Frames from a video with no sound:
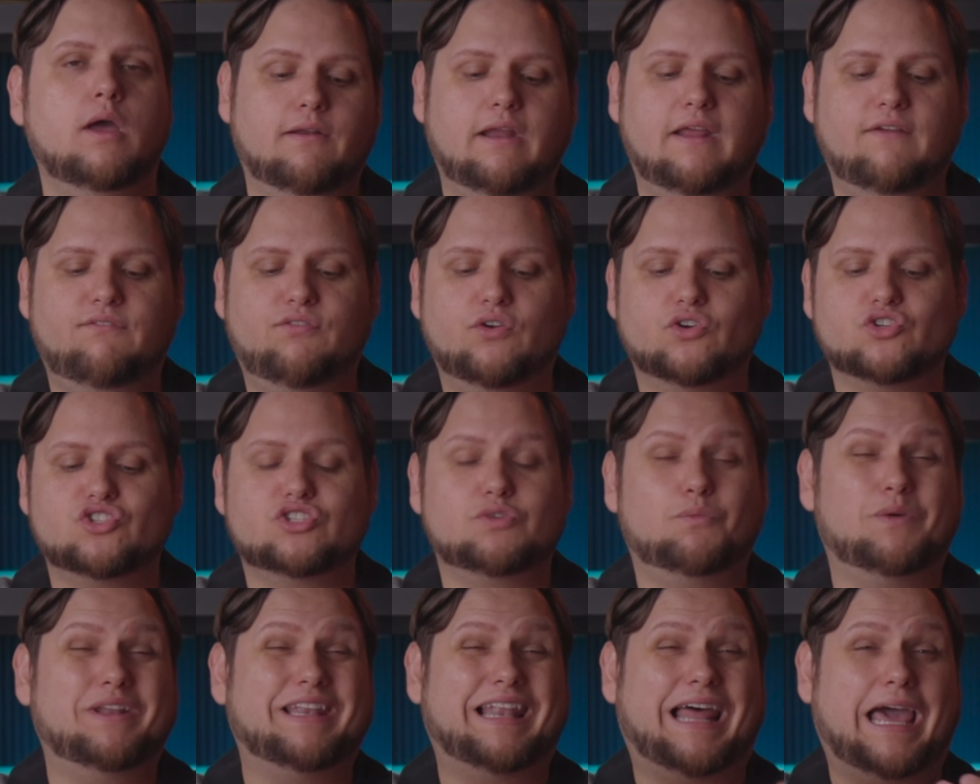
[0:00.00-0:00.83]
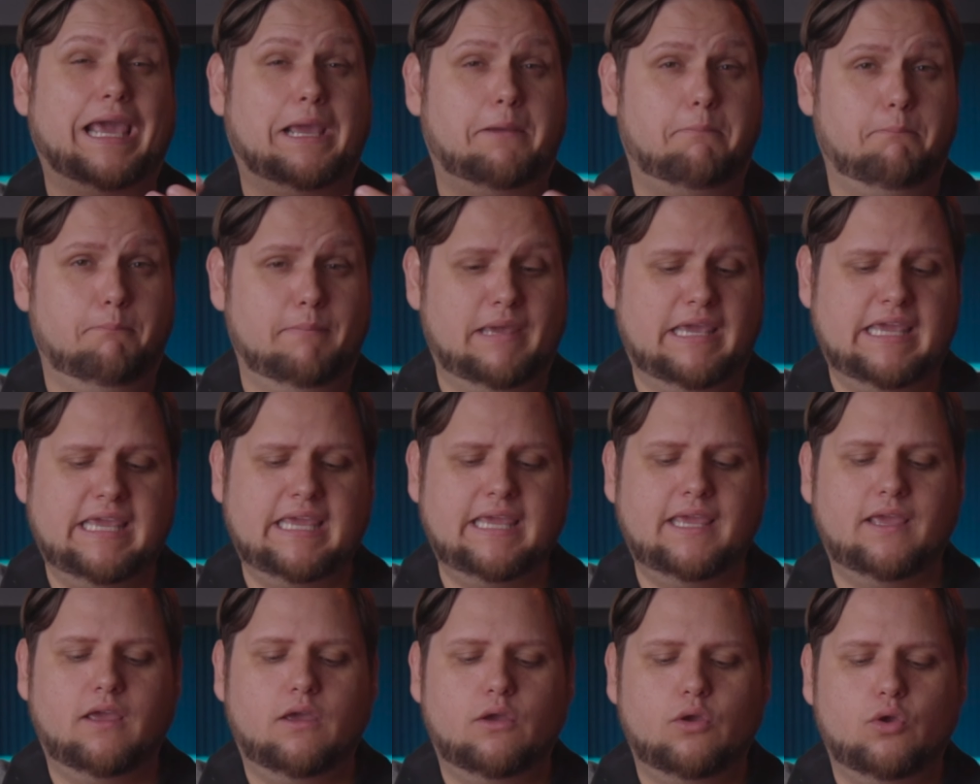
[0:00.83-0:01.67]
If you're someone like
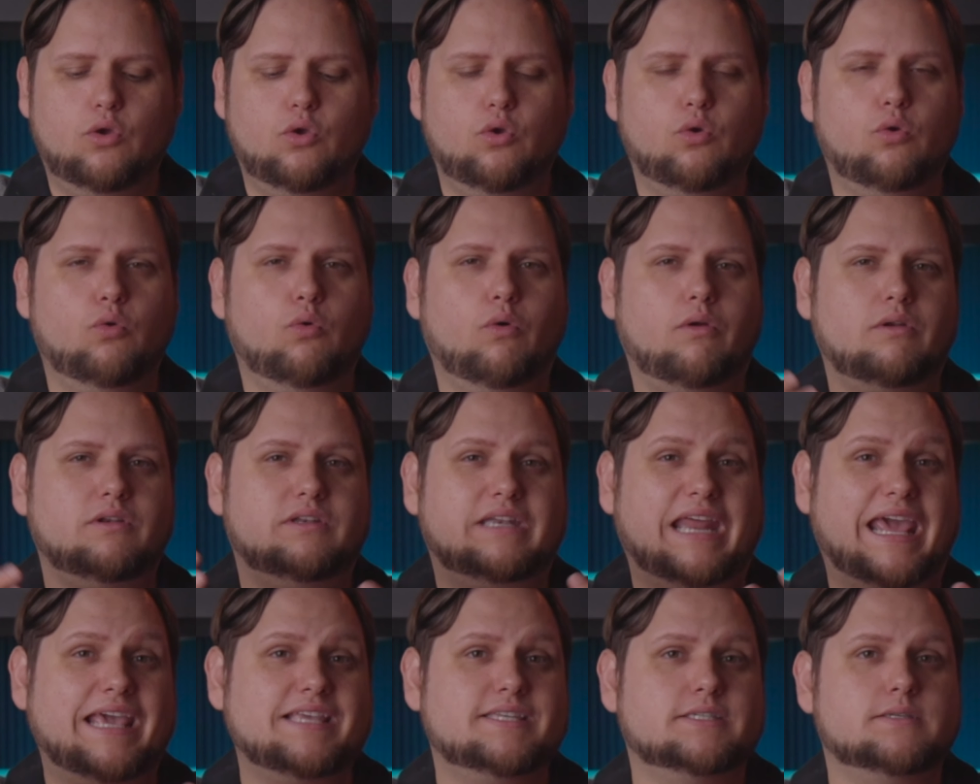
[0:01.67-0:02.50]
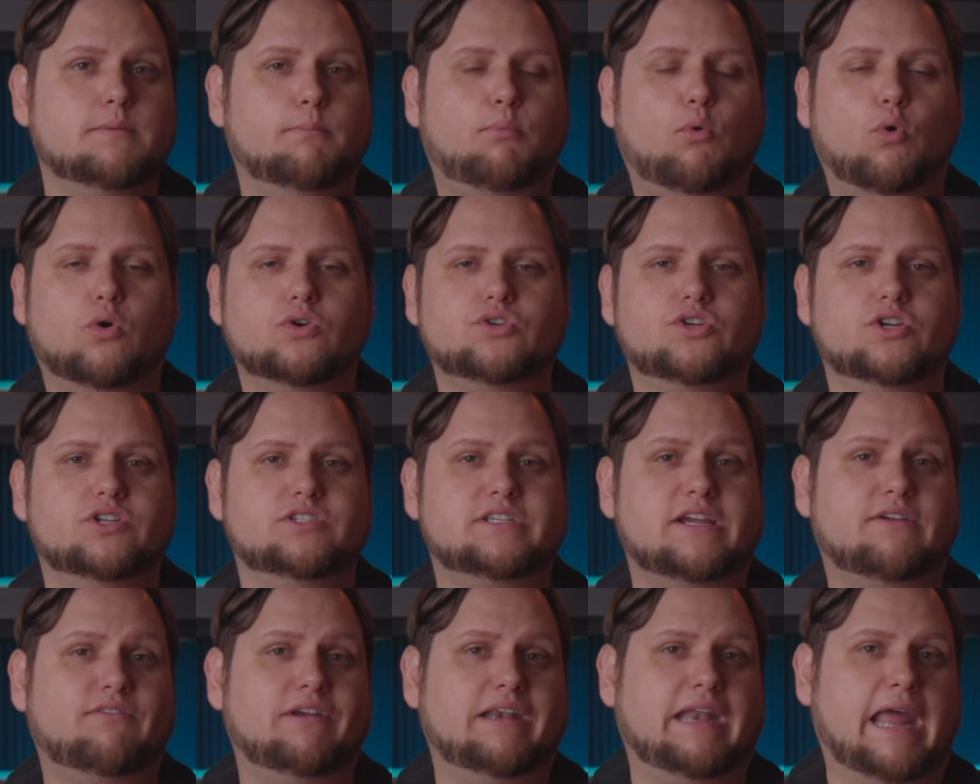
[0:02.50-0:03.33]
me who takes some portraits
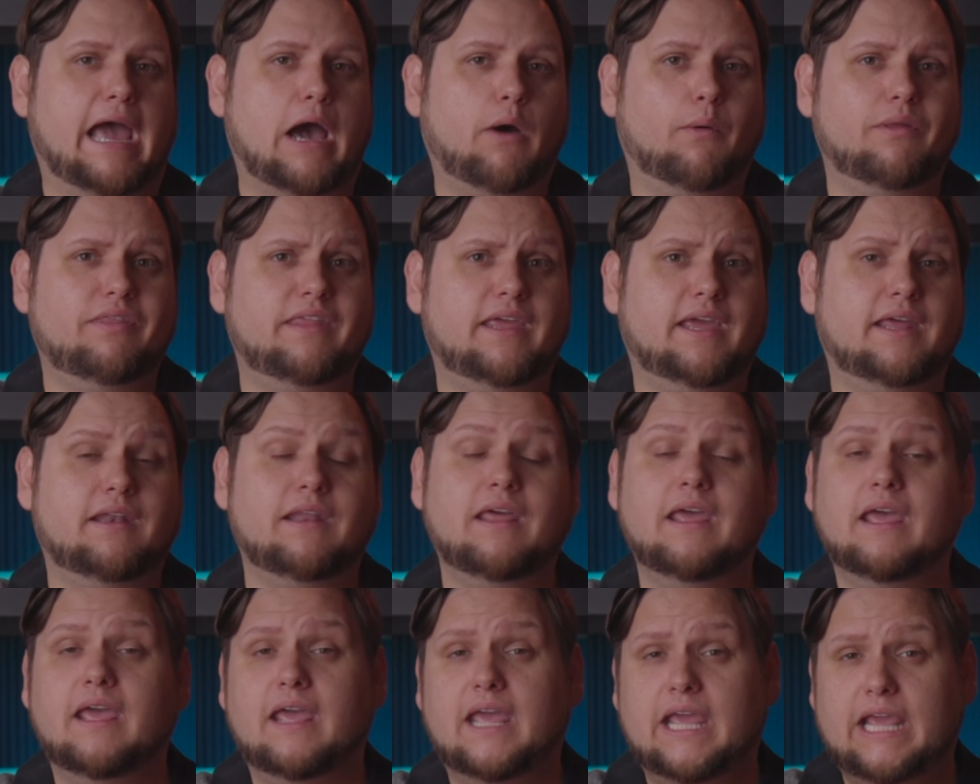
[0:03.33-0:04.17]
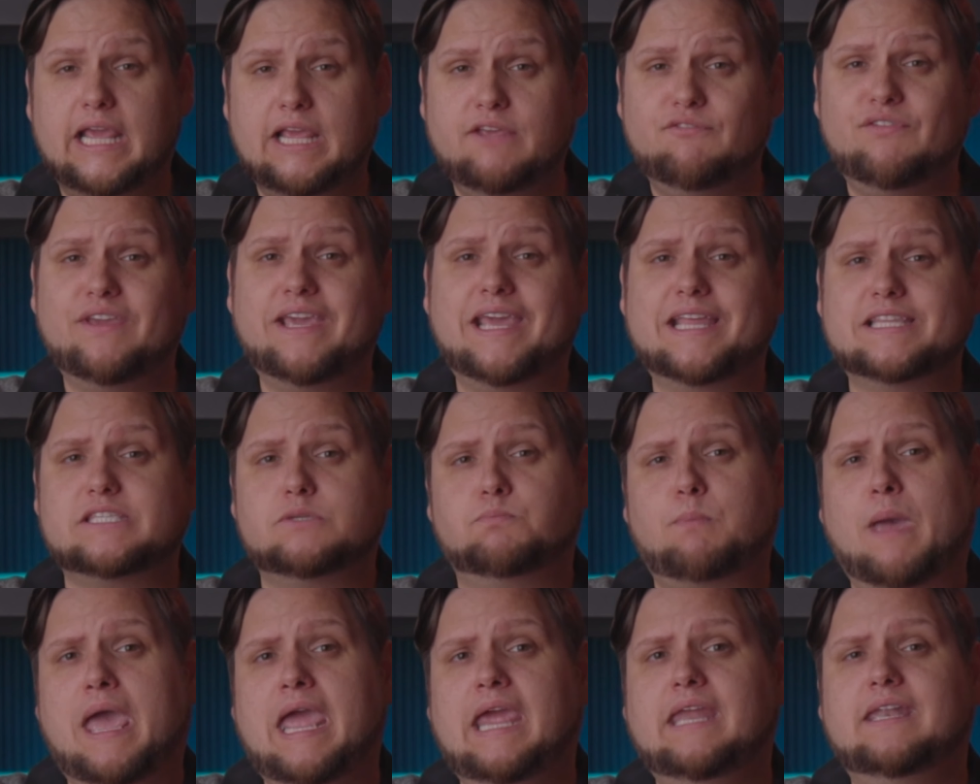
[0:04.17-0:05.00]
every now and then, even gets
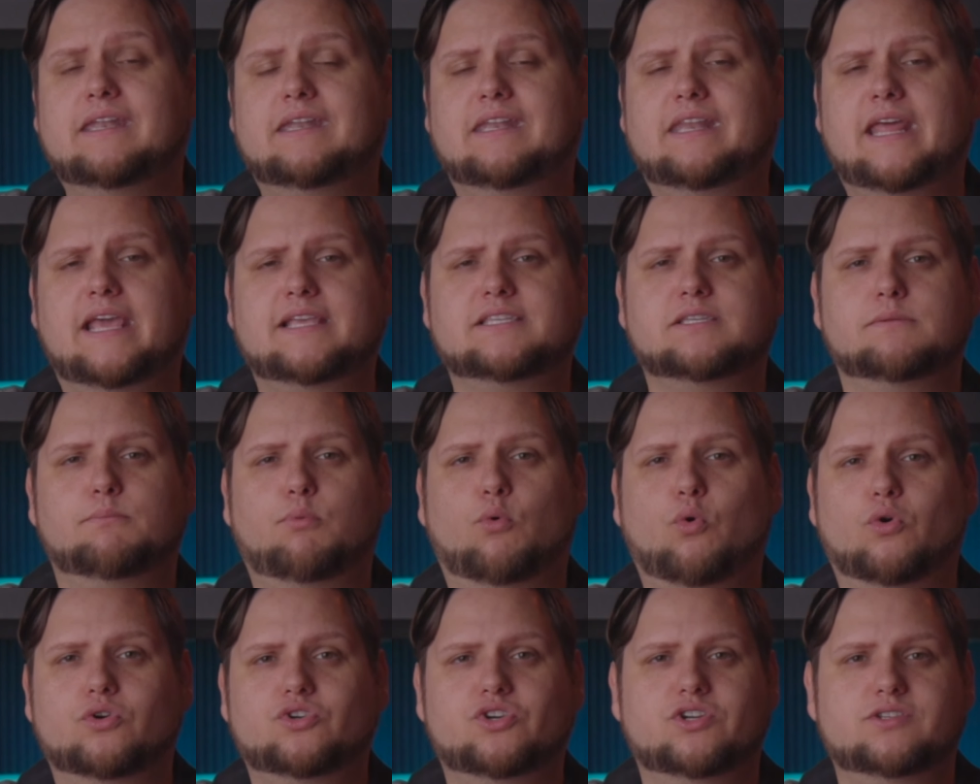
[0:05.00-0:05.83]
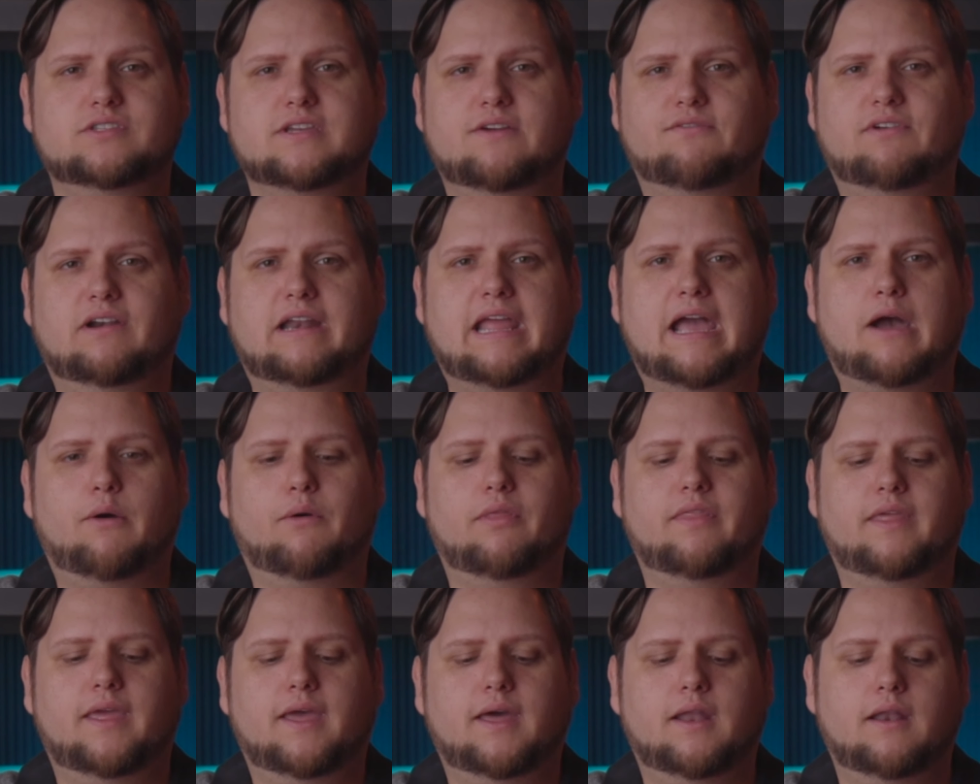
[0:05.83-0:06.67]
paid to take some portraits every now
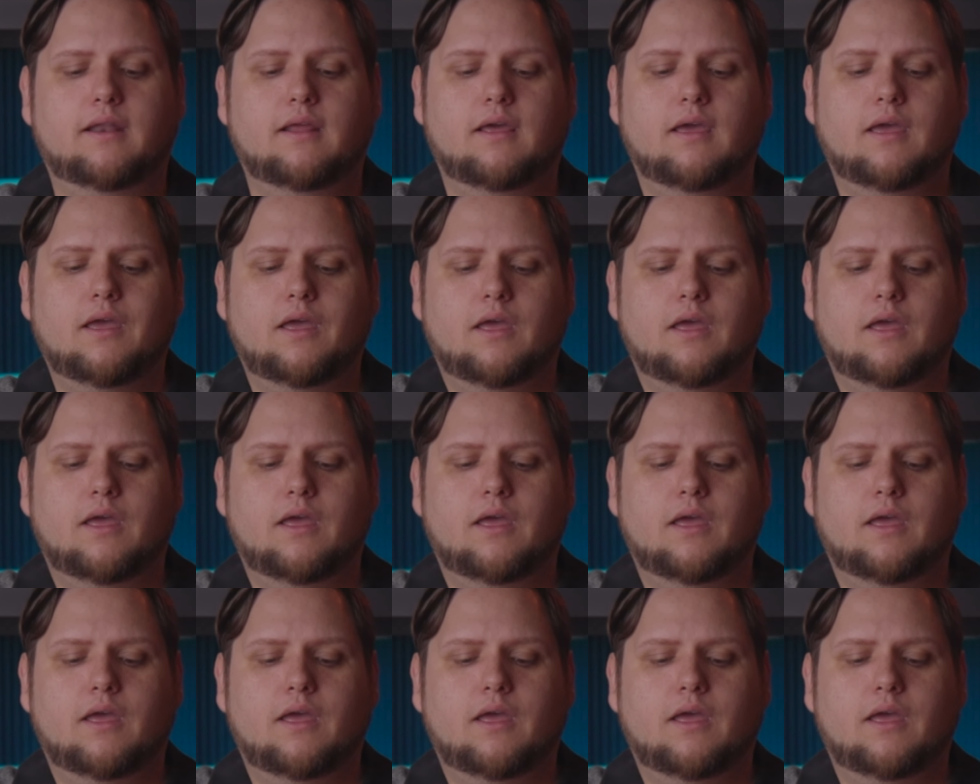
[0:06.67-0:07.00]
and